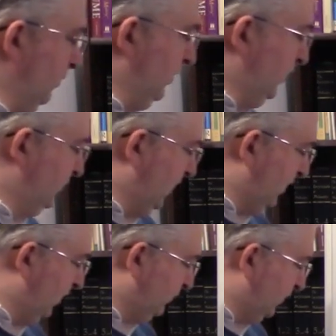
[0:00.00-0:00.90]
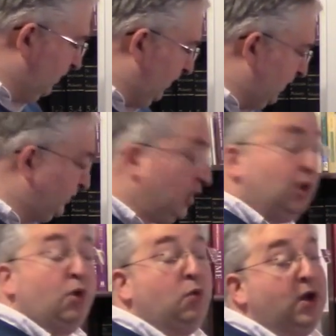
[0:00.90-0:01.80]
he's not larger than Max.
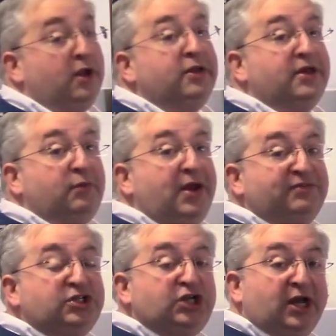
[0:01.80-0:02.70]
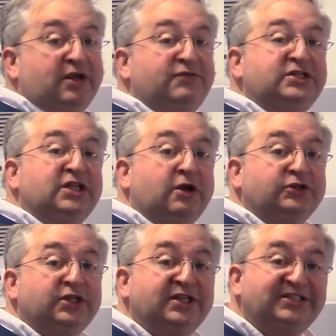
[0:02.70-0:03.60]
Well, then we have to check if he's larger
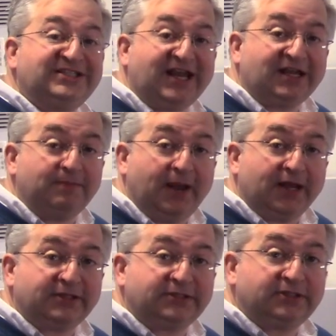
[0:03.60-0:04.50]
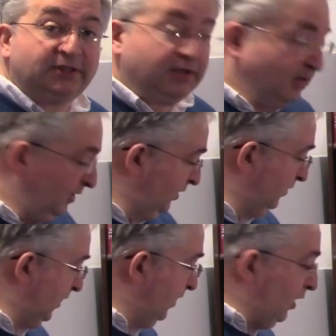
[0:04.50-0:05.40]
than second Max.
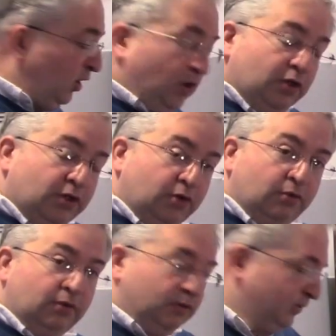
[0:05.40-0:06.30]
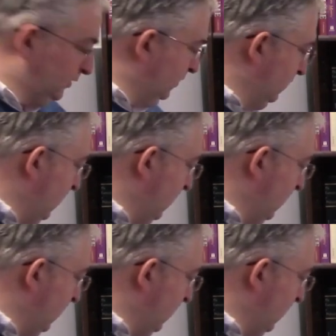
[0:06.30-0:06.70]
Okay? Okay?